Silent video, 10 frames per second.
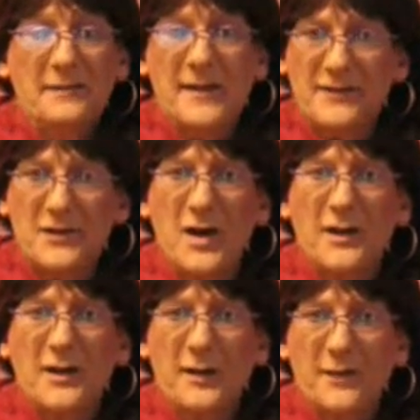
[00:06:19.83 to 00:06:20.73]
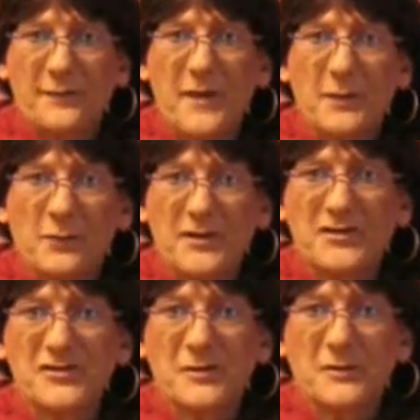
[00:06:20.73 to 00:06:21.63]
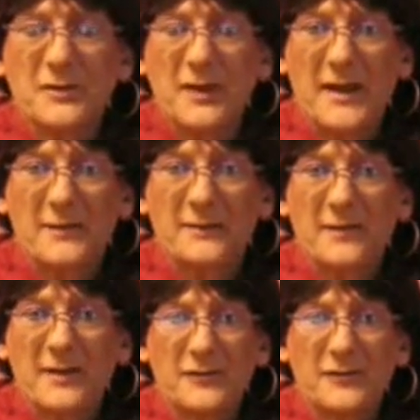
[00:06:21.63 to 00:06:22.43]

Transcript: That's not a federal issue, and